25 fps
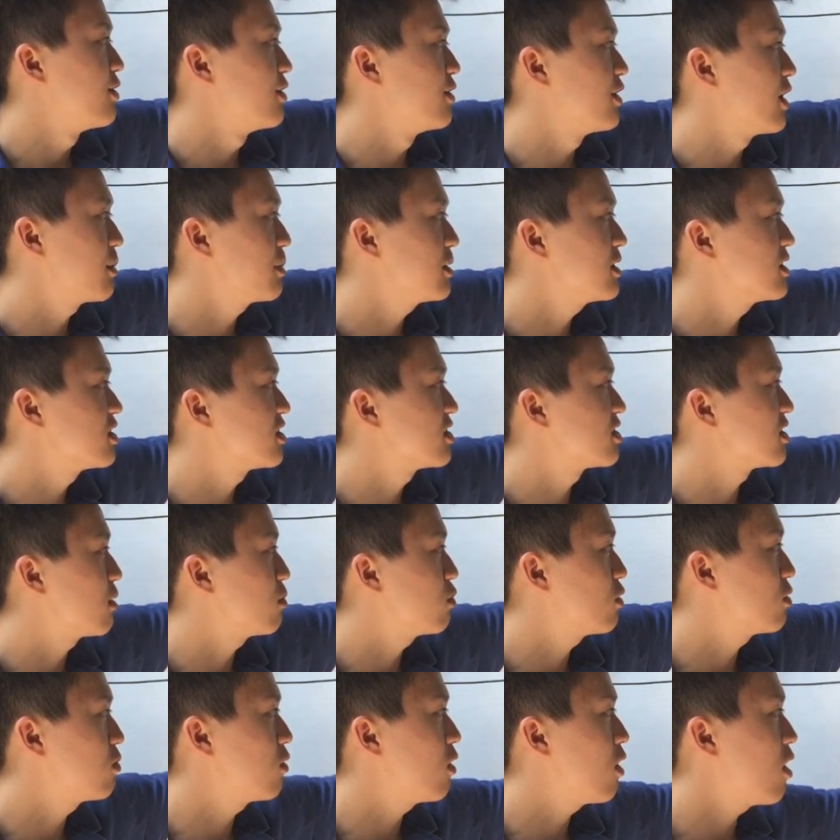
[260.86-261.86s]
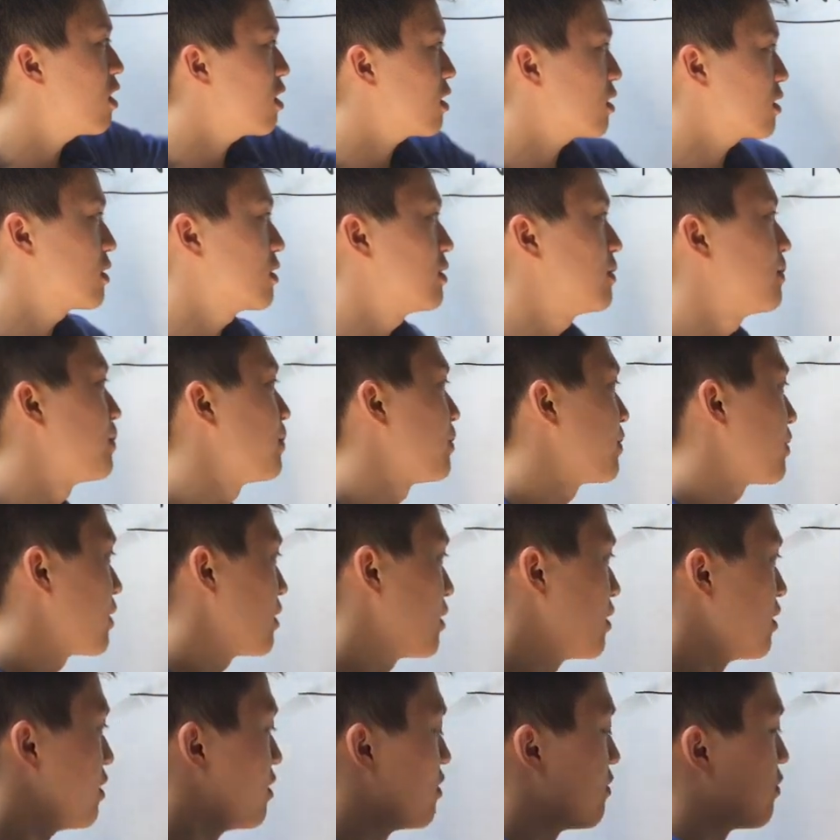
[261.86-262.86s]
that means this upper block,
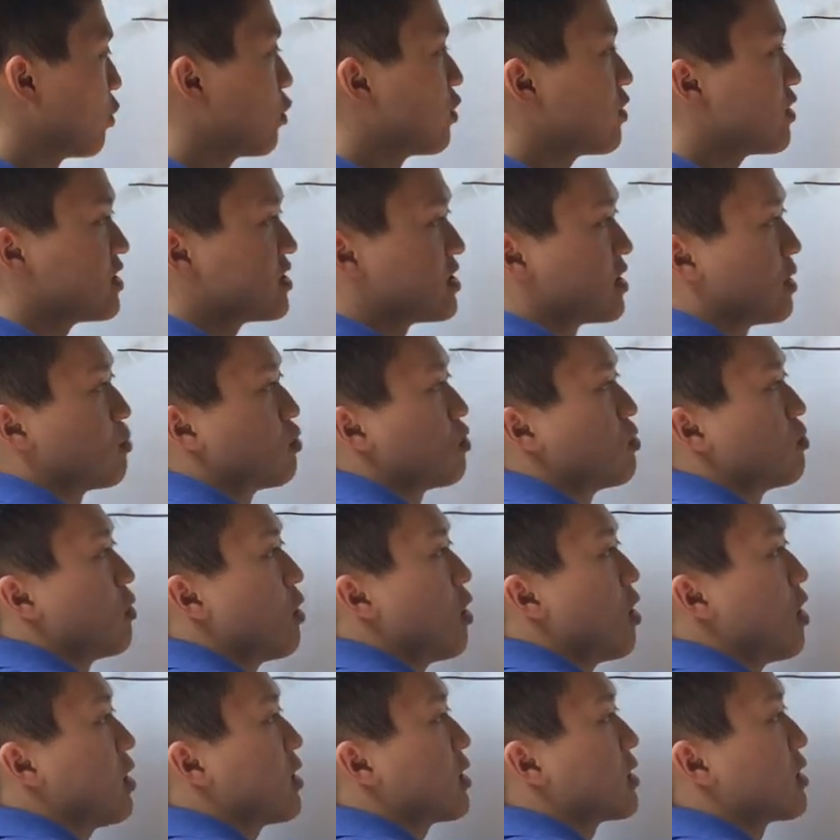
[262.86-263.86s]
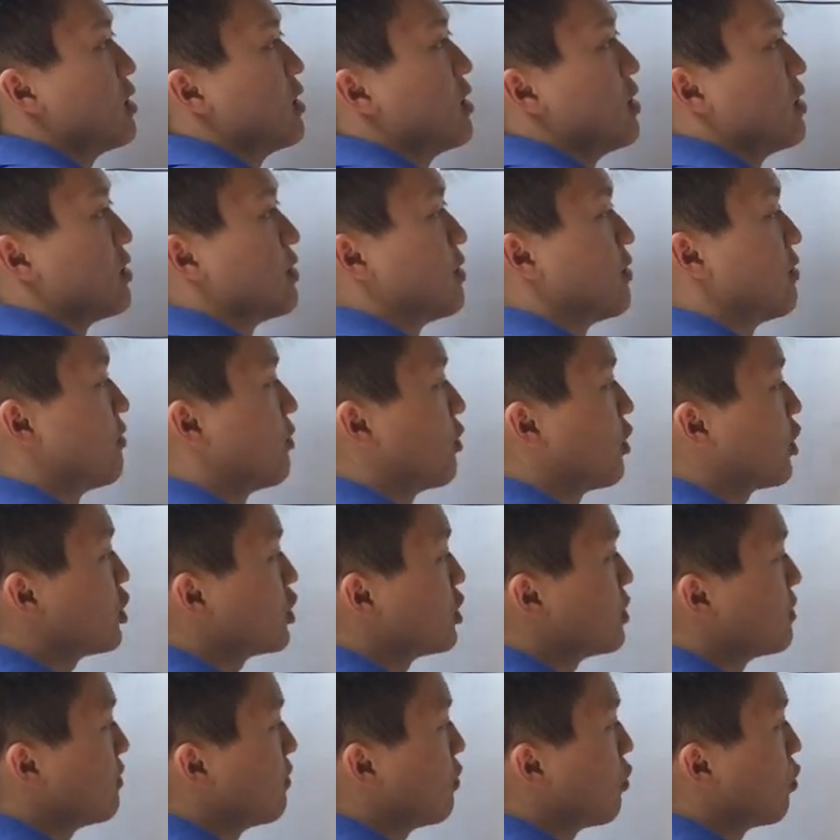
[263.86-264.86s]
for this upper block, the
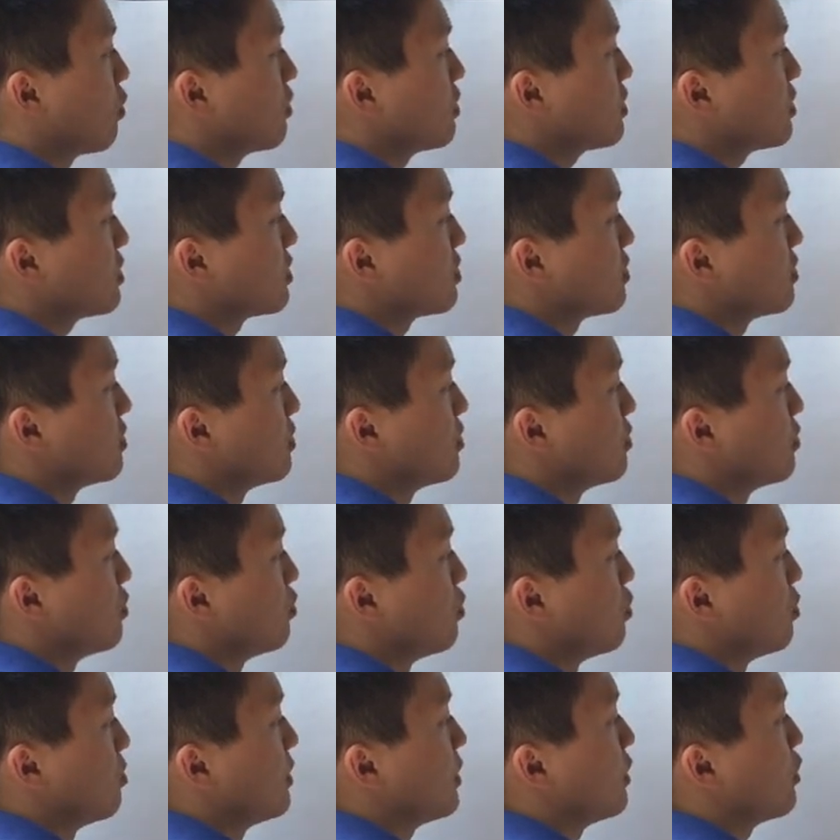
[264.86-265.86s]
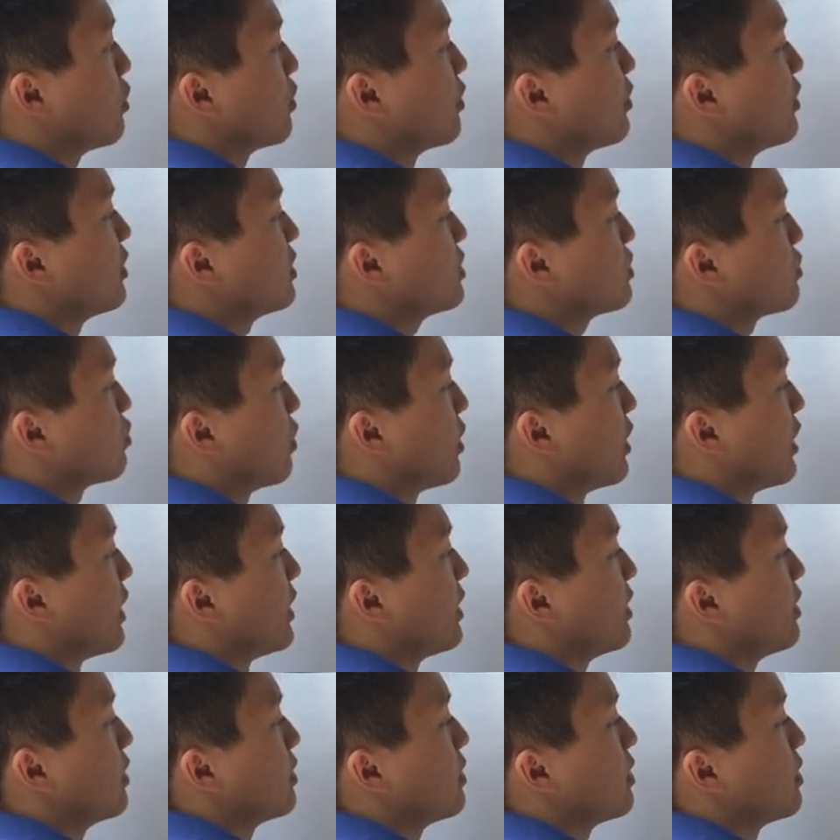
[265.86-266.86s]
friction force will be going this
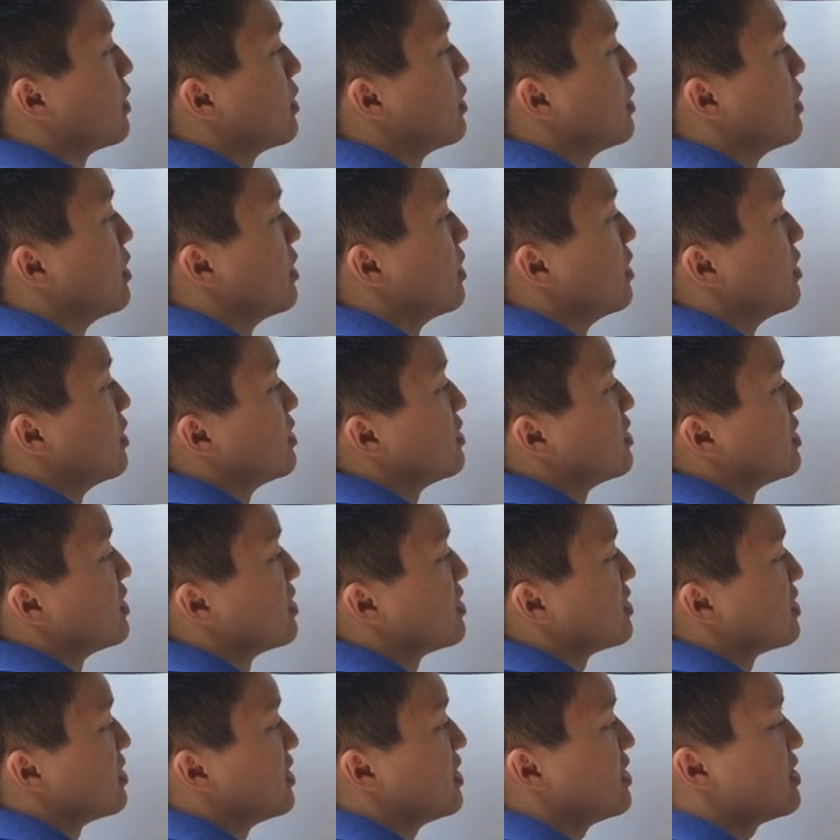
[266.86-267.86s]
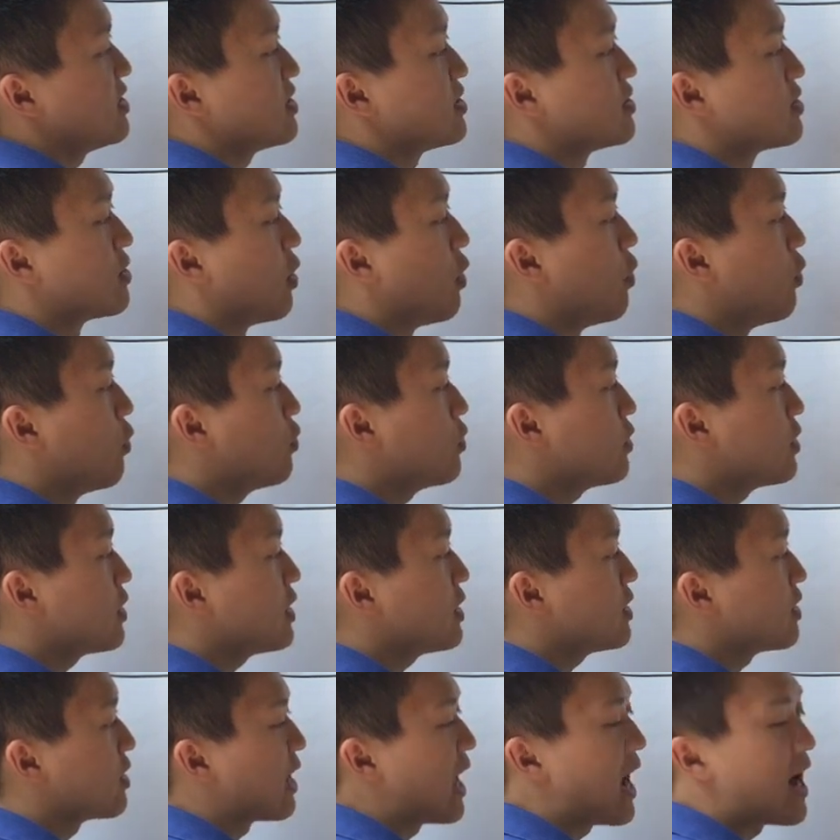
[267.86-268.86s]
way, since this is the
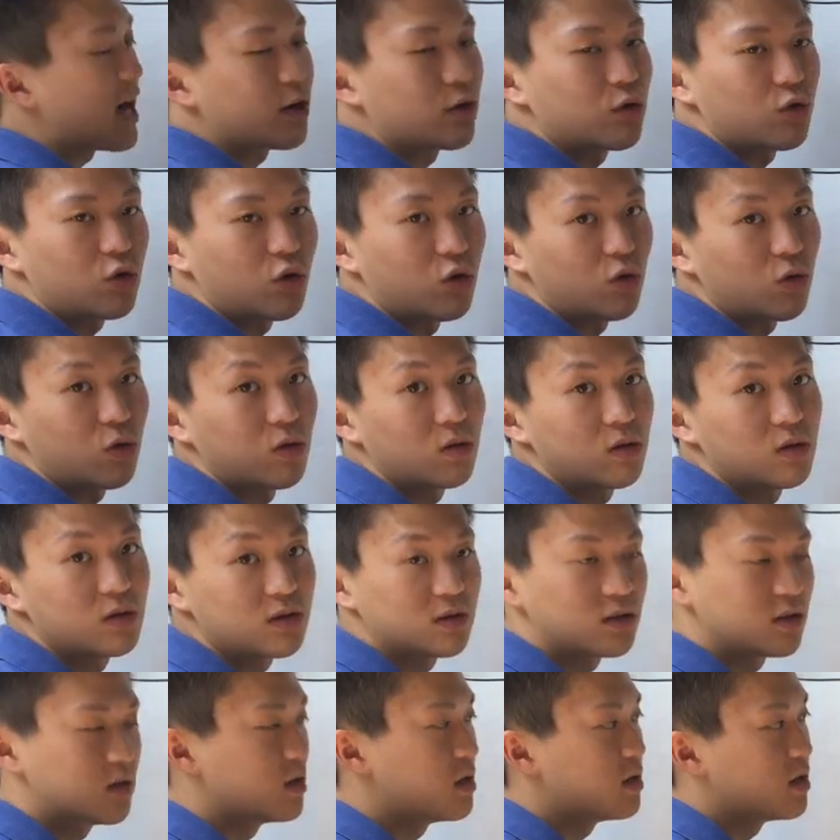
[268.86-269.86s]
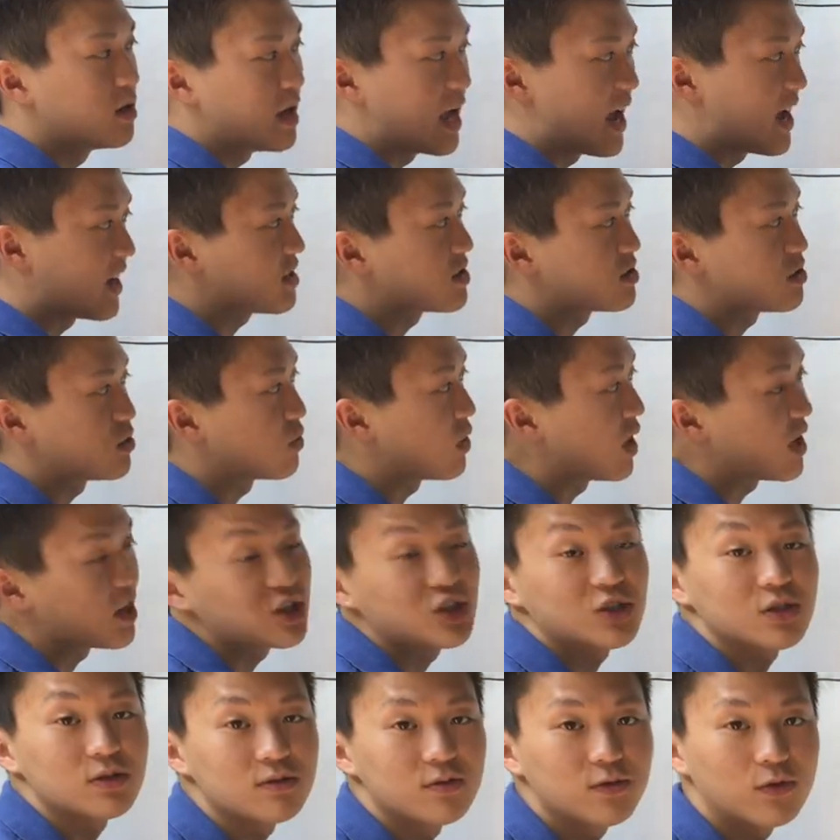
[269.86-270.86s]
only lateral x
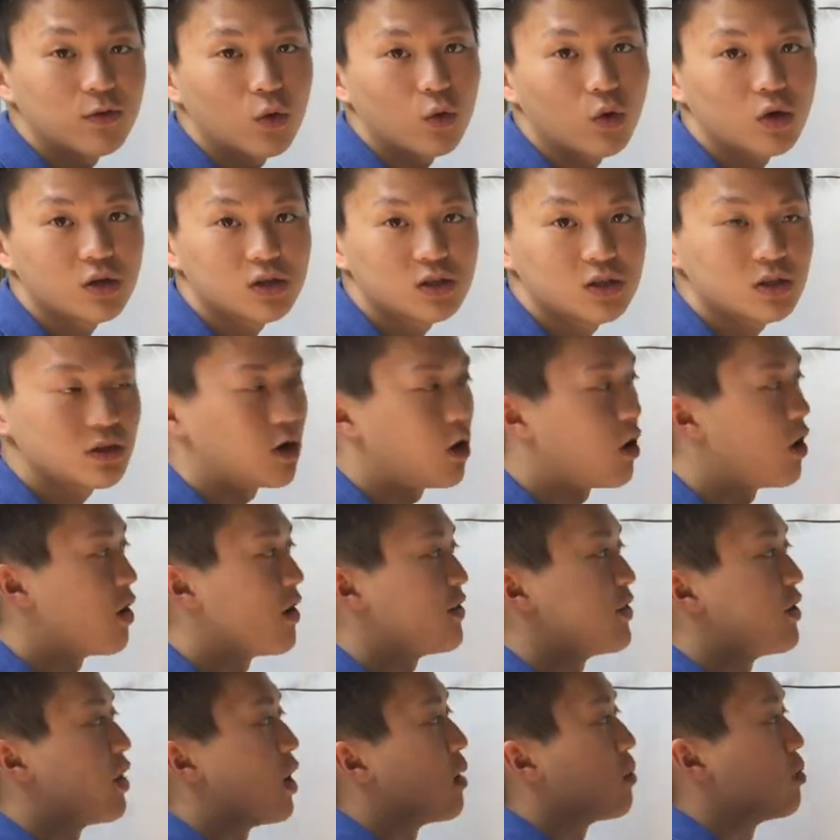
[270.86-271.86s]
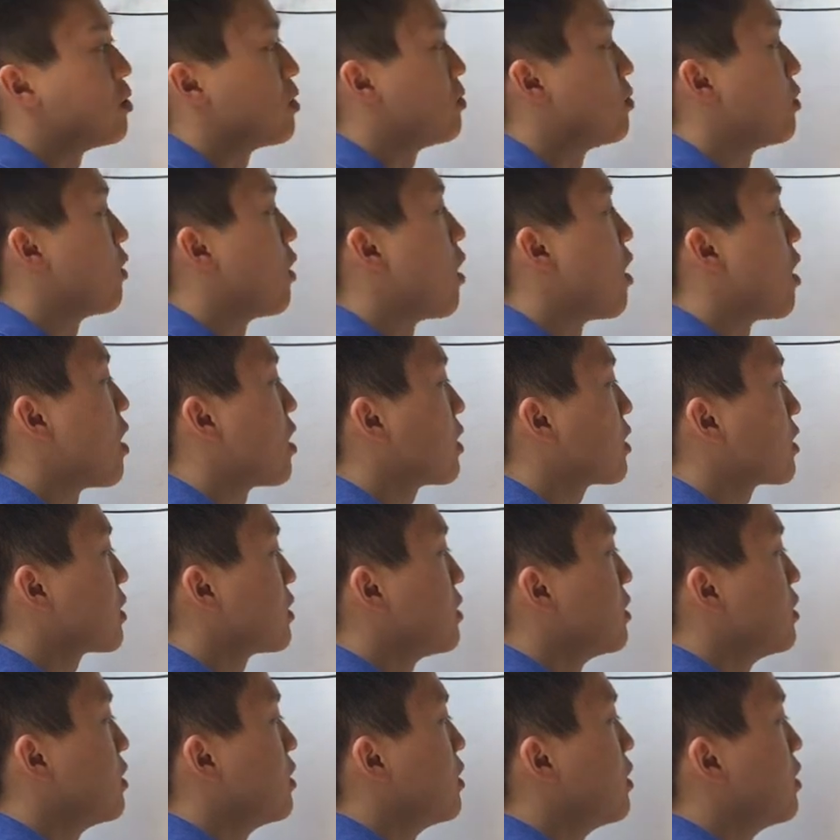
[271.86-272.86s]
direction force on the upper block.
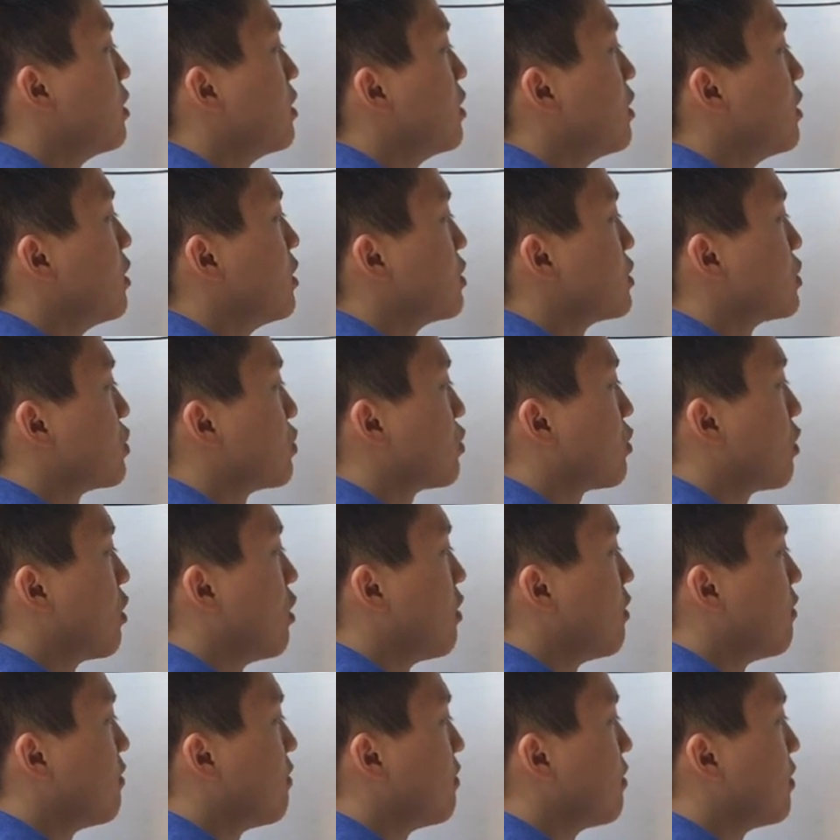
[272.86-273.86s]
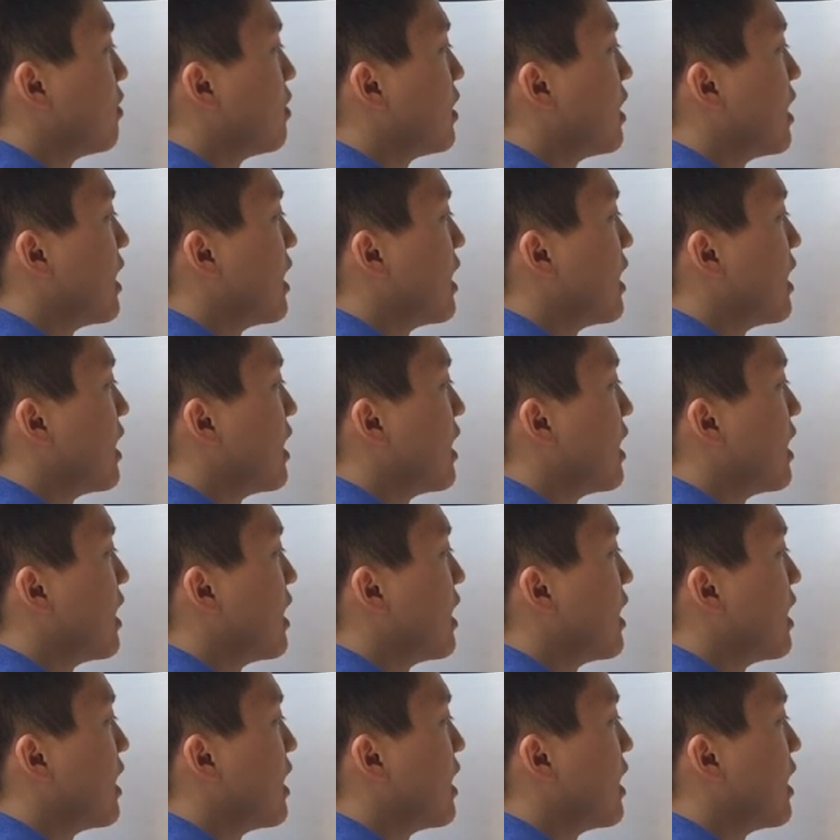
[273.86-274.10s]
So we call